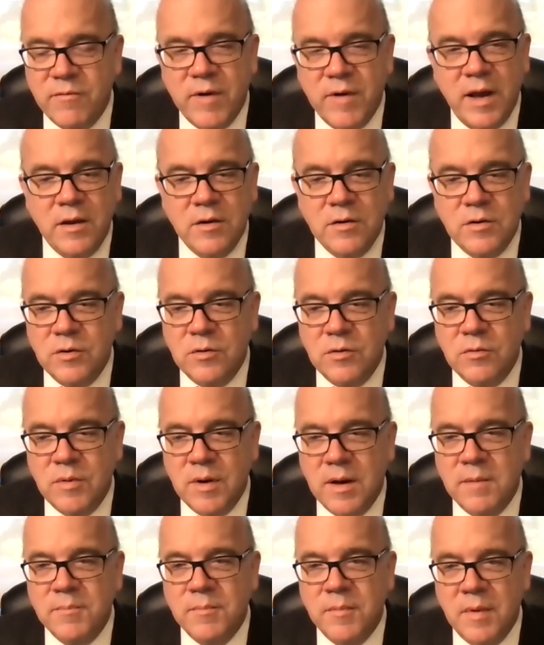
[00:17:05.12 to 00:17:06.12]
I can
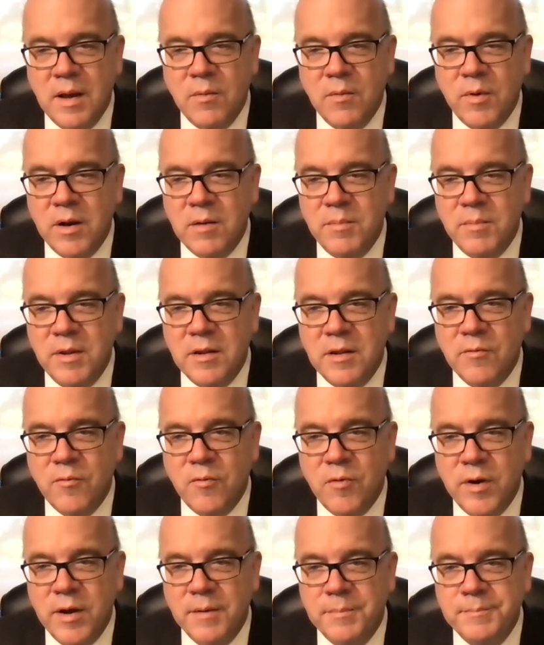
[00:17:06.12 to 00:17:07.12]
do, I want to be there
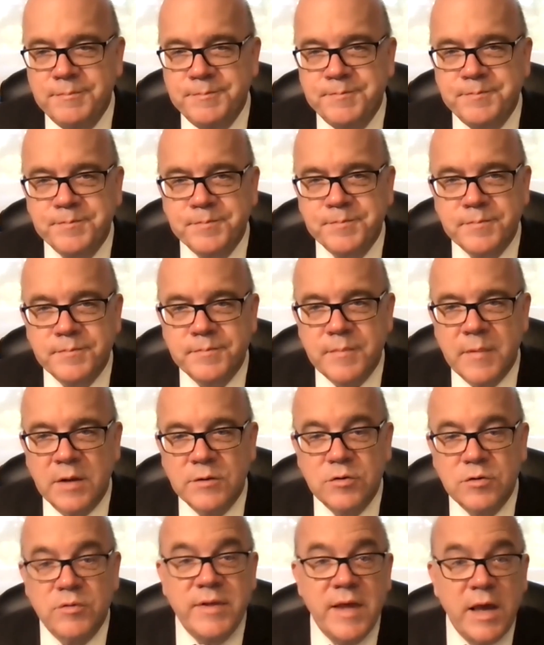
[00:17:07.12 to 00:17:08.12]
for you.
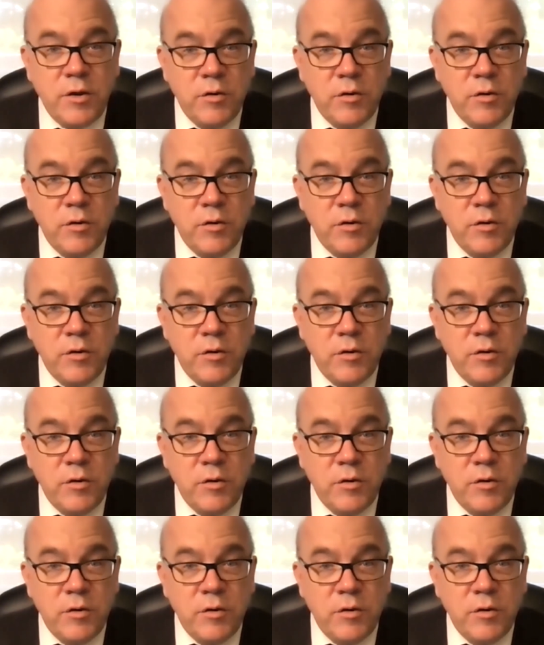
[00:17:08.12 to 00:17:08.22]
So thank you.